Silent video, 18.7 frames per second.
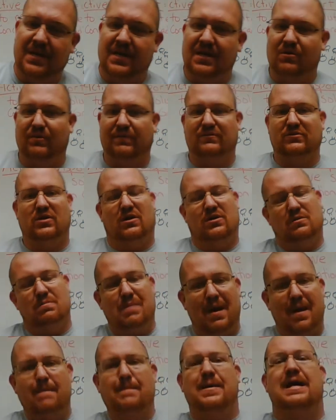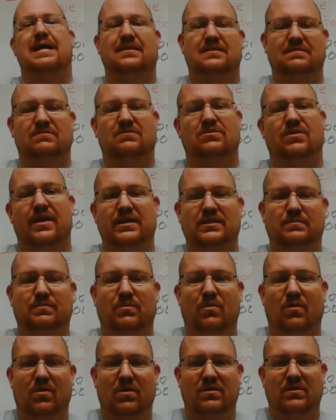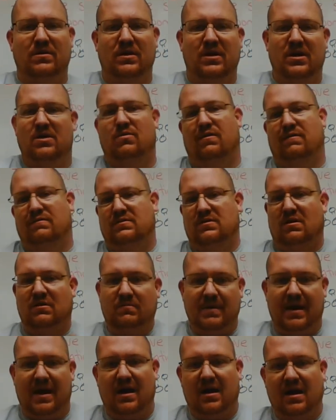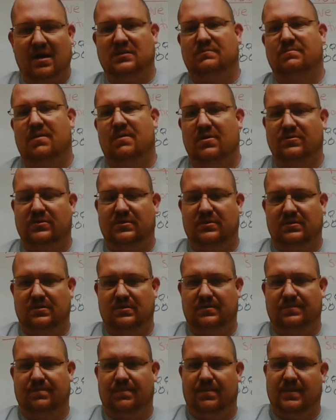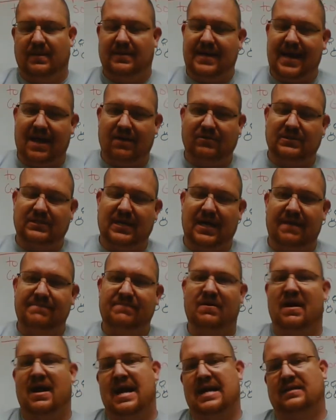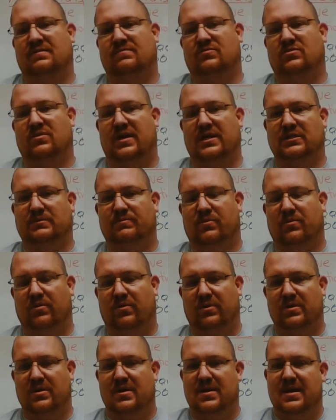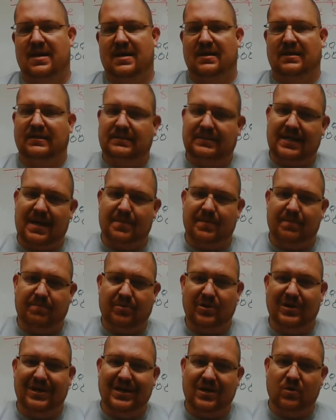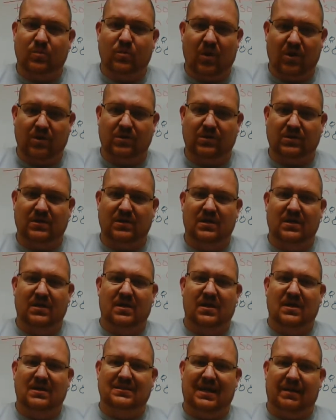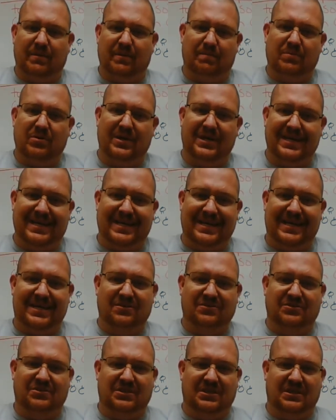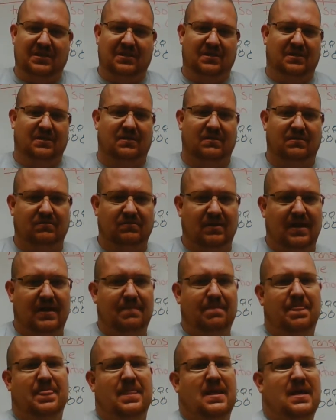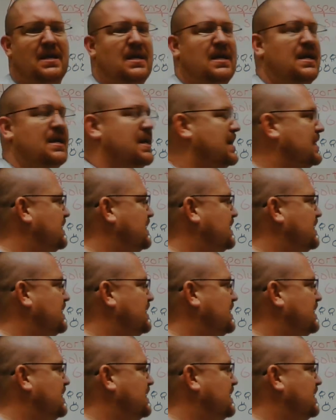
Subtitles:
We've talked about passive transport. We've talked about osmosis. Now it's time for active transport. It's time to put into work. Time to put into energy, right? And